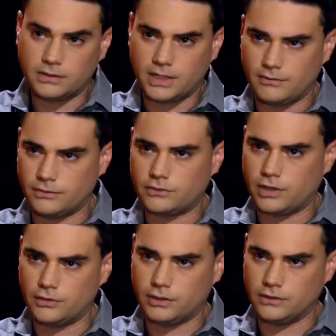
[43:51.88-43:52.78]
You can have rich
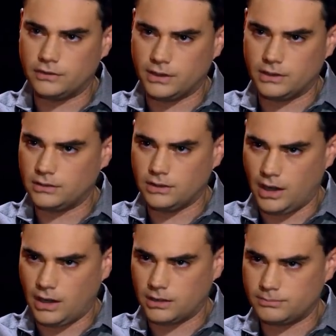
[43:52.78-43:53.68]
countries that
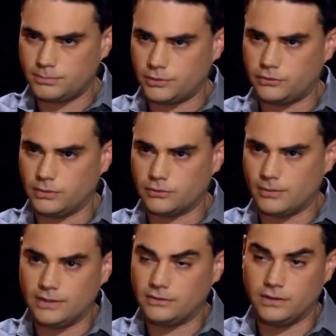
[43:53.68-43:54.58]
are pursuing
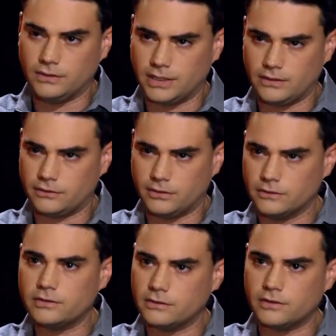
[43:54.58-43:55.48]
tremendous evil against their
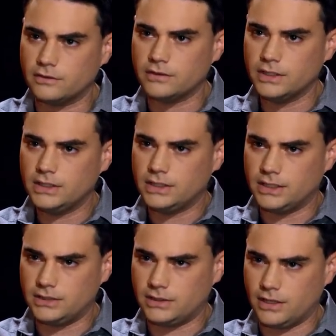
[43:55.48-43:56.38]
own citizens,
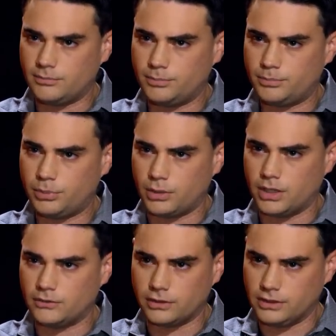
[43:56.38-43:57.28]
and you can have poor
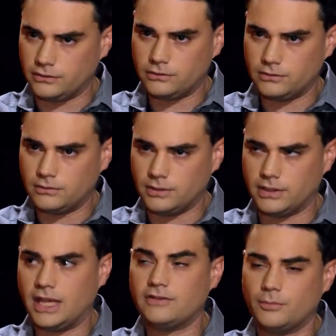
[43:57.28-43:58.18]
countries, well,
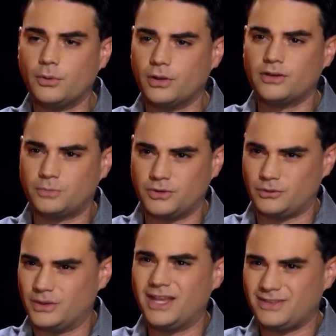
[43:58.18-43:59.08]
you can't have poor, let's put it
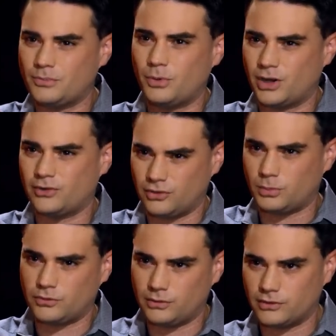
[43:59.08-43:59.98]
this way, you can't have poor countries
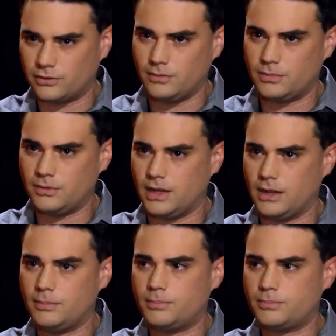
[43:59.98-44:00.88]
pursuing tr
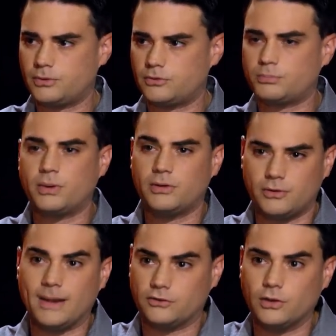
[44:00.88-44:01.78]
uh, pr pr
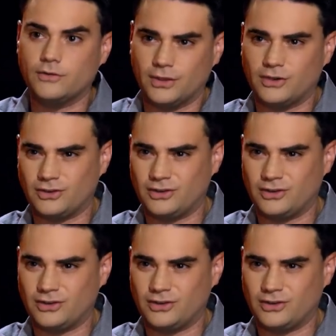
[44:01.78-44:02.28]
tremendous good for their